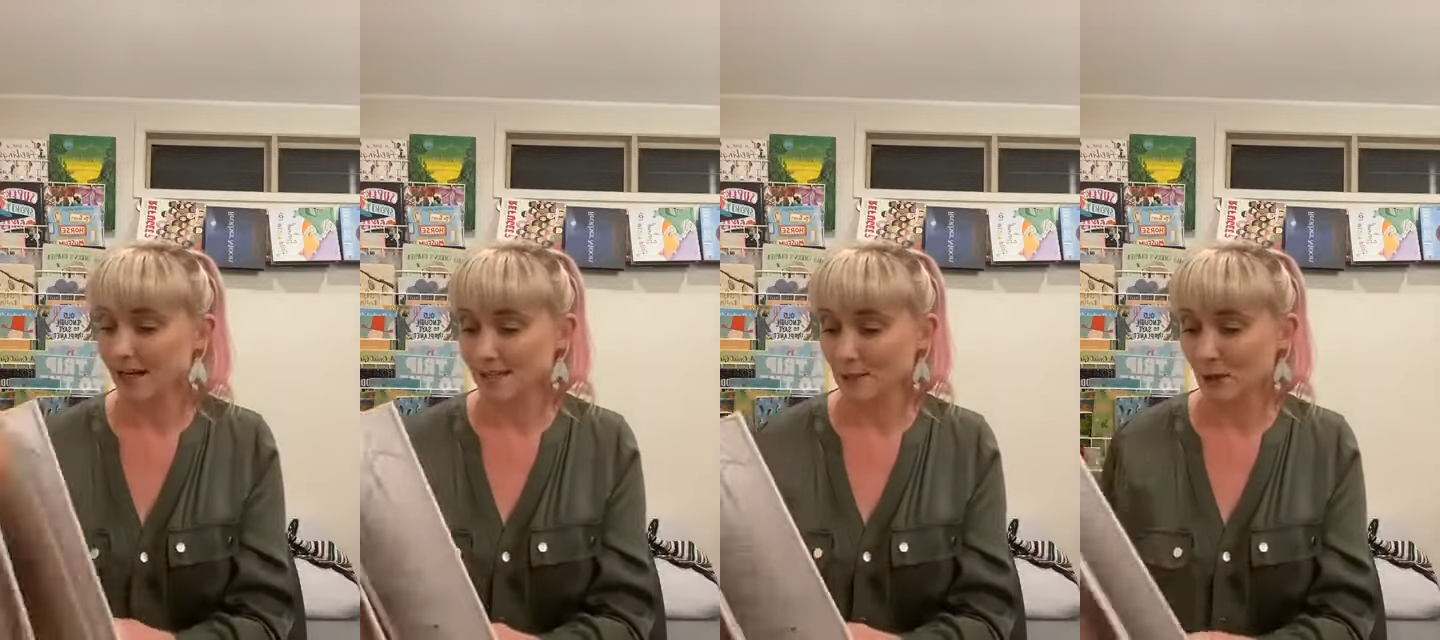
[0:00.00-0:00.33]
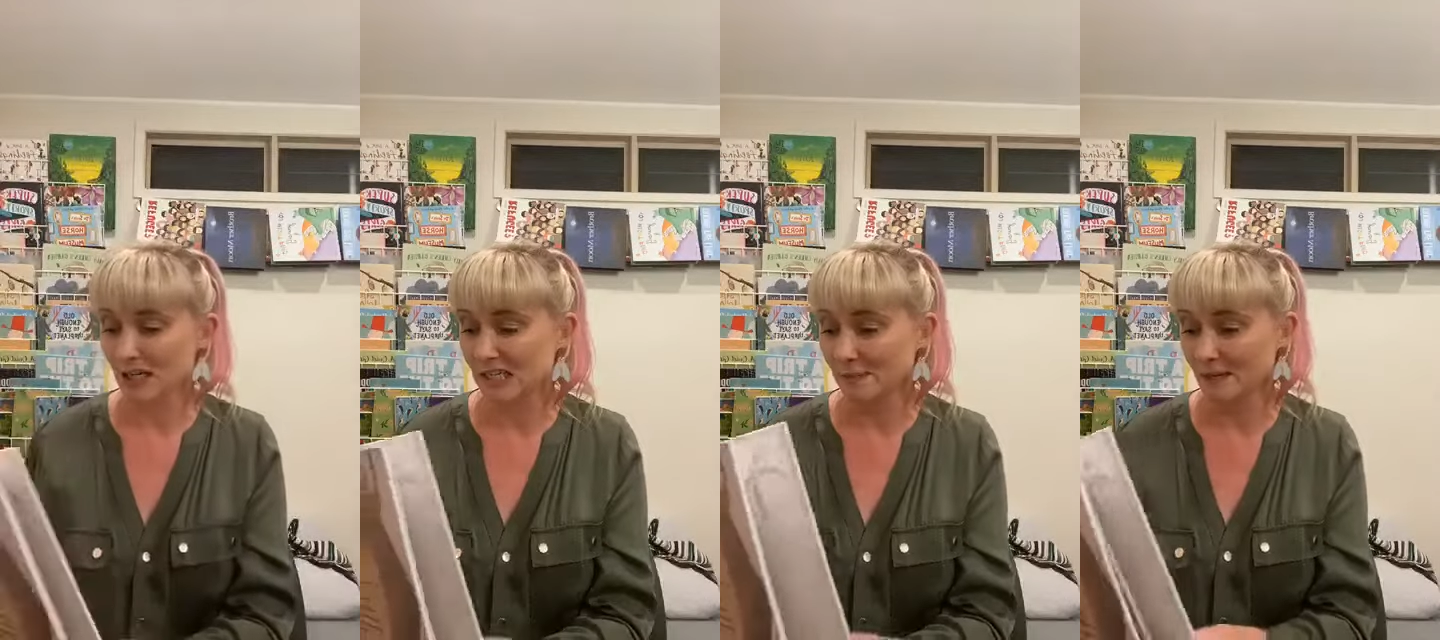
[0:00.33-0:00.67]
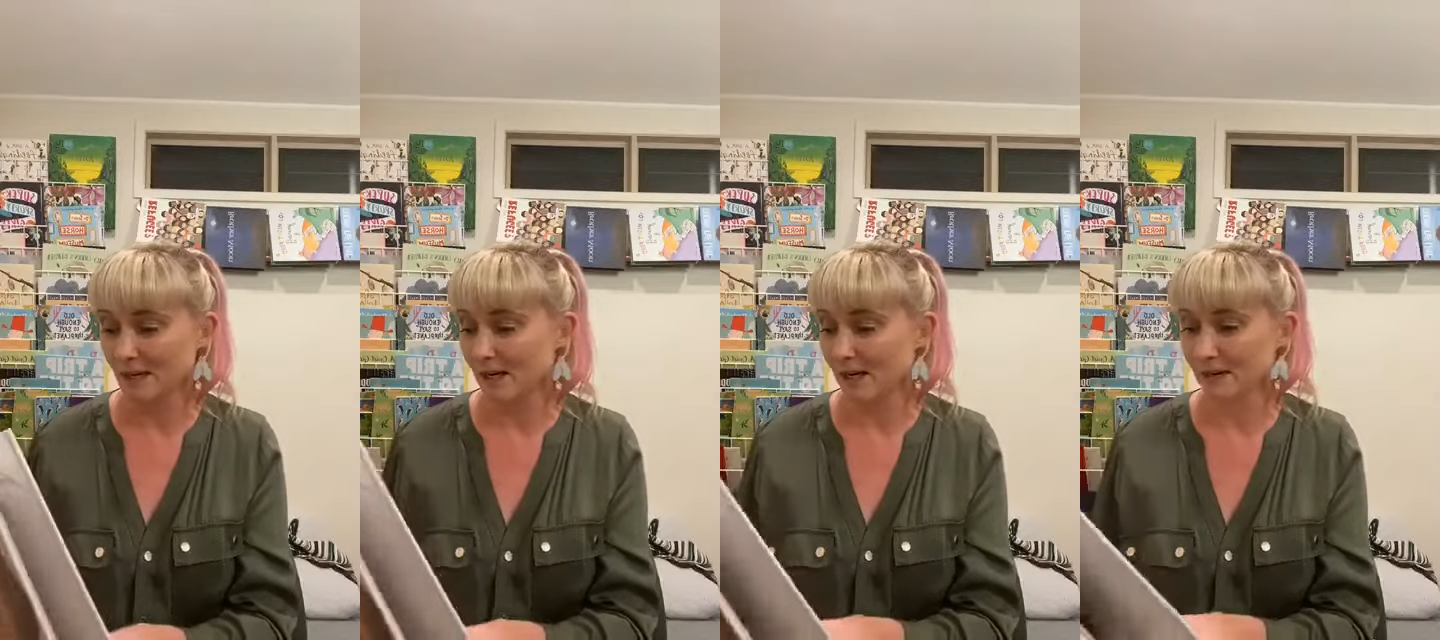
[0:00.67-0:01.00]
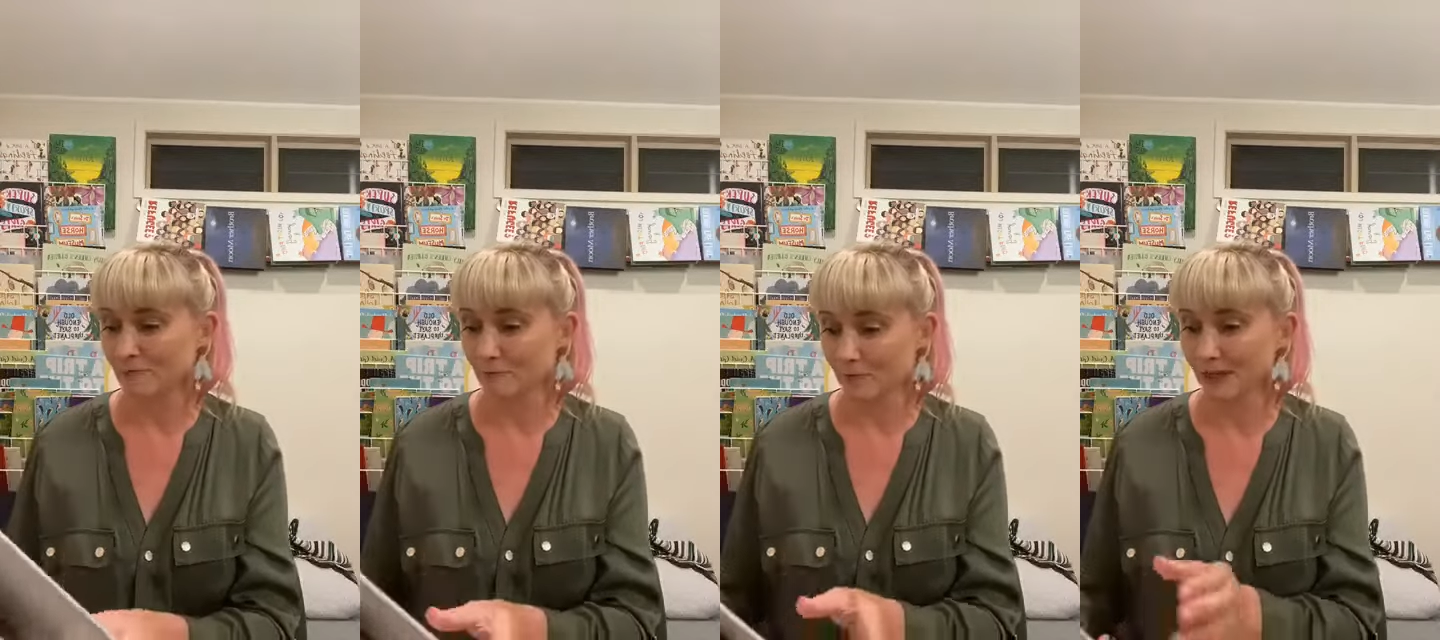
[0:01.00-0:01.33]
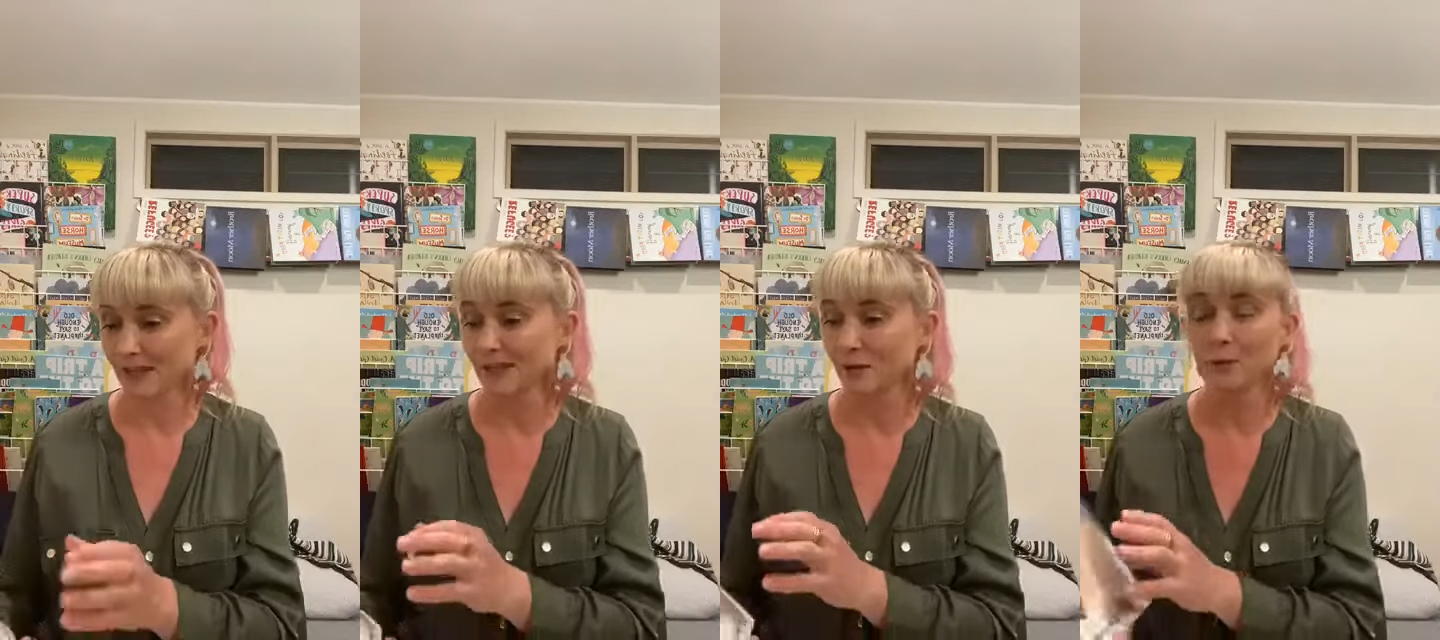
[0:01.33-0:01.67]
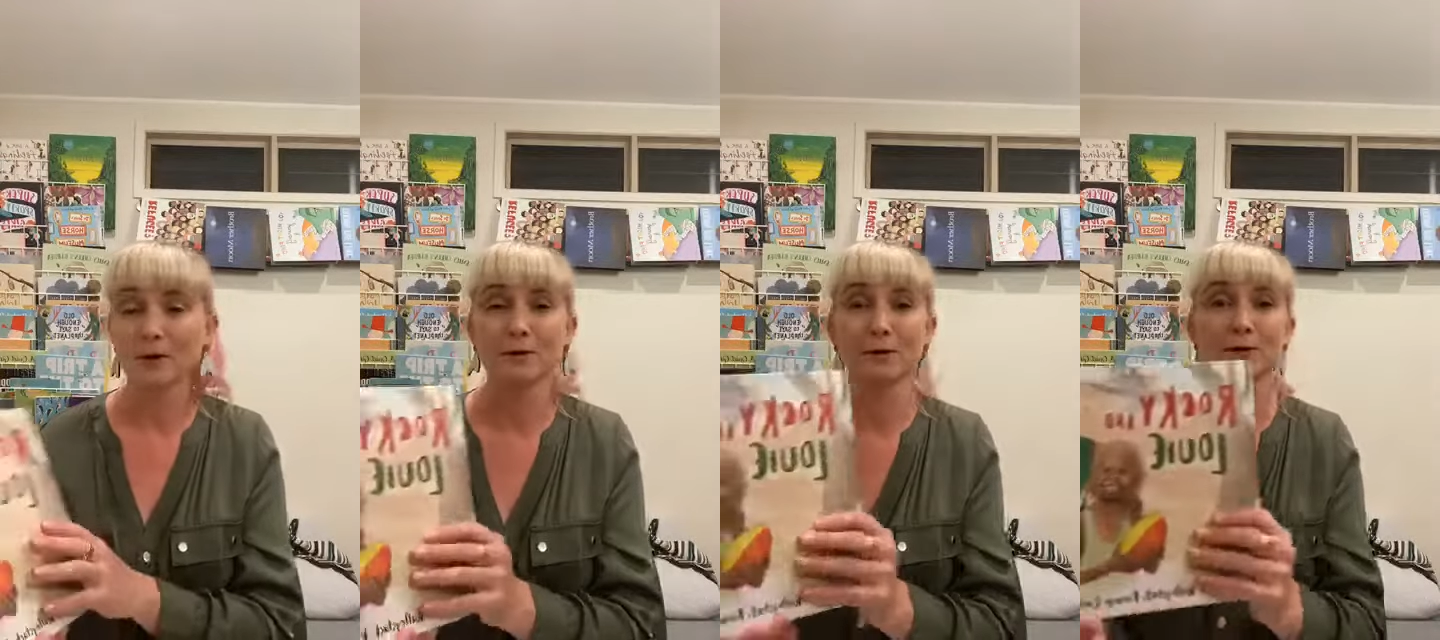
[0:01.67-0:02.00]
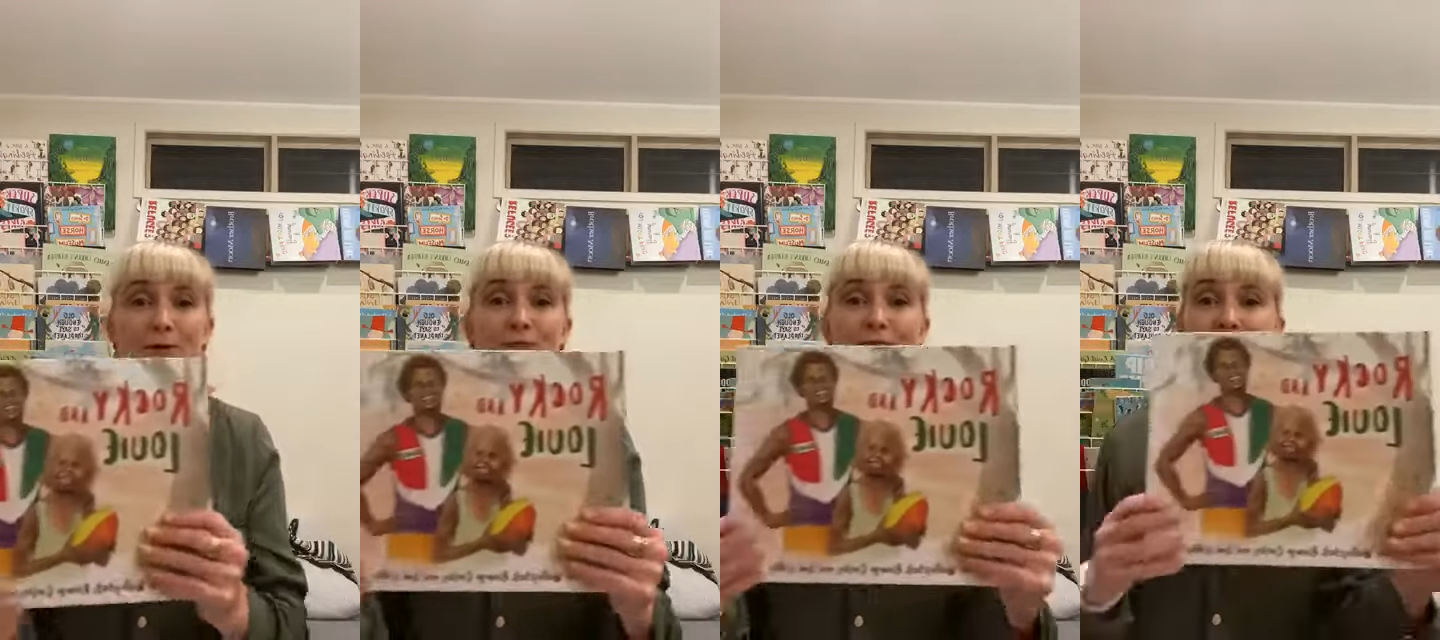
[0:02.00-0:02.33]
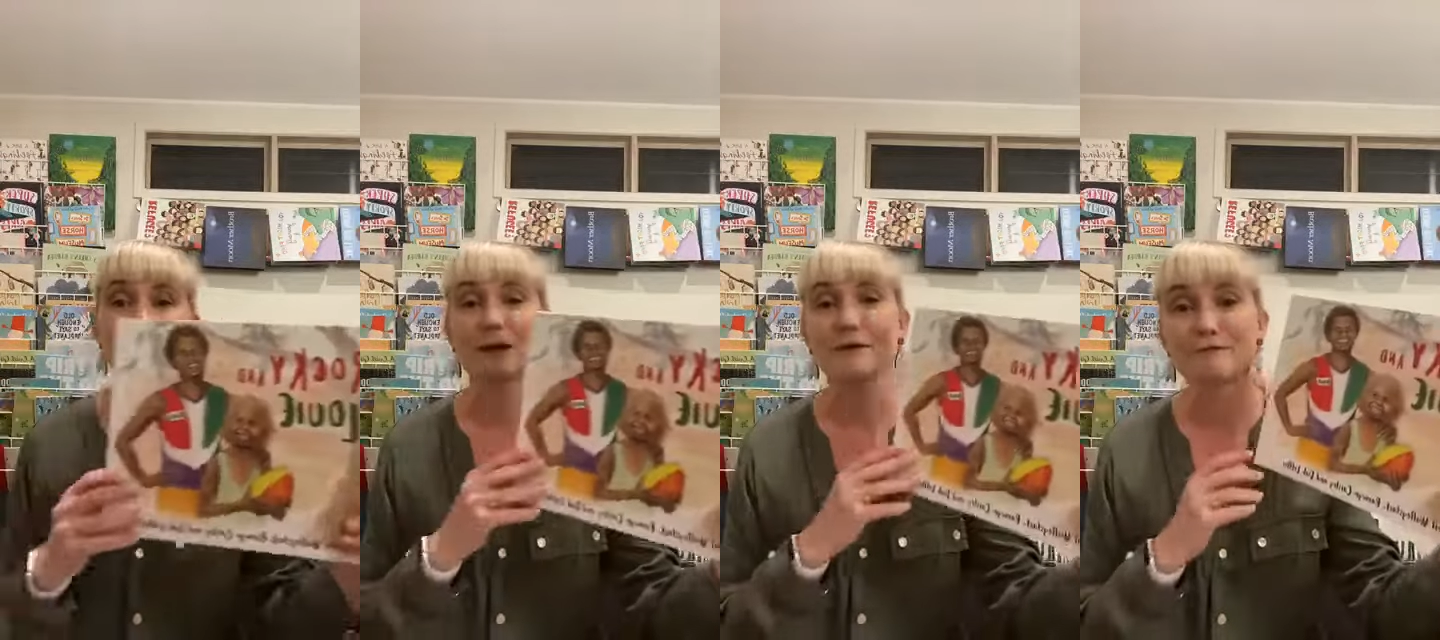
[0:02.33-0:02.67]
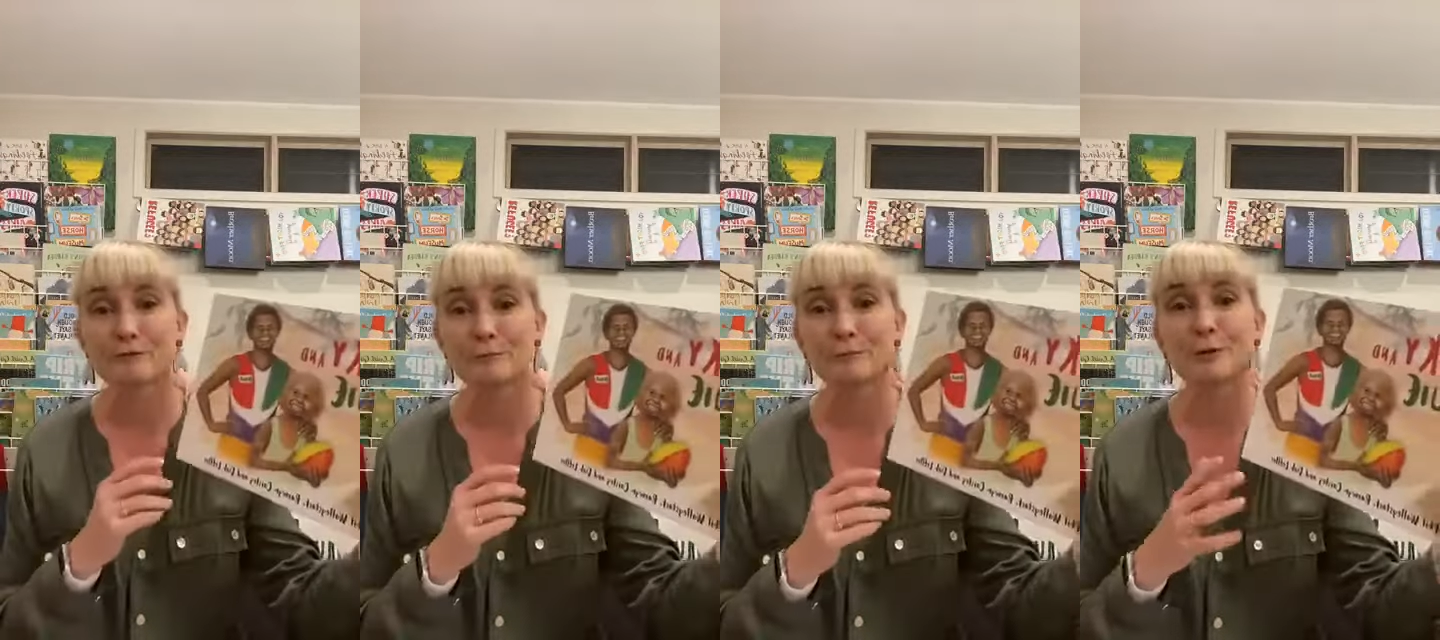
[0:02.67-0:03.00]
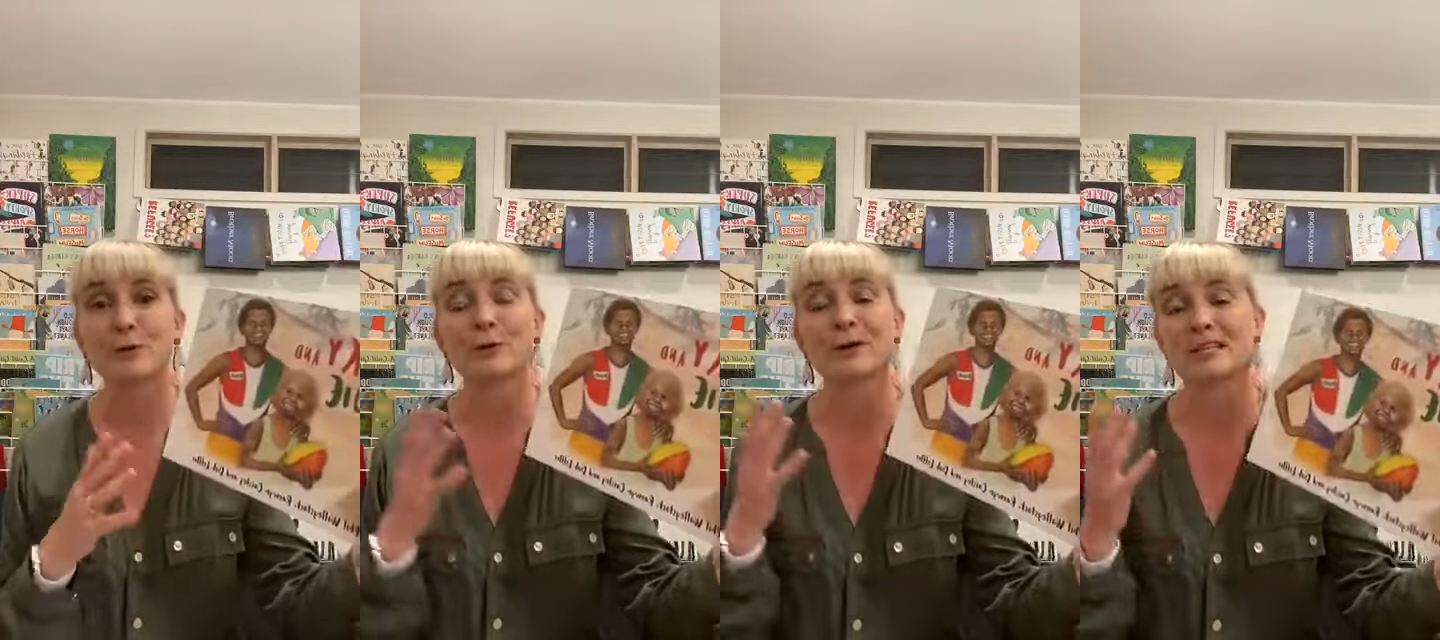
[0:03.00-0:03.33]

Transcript: It's going to be really well used. It's about football.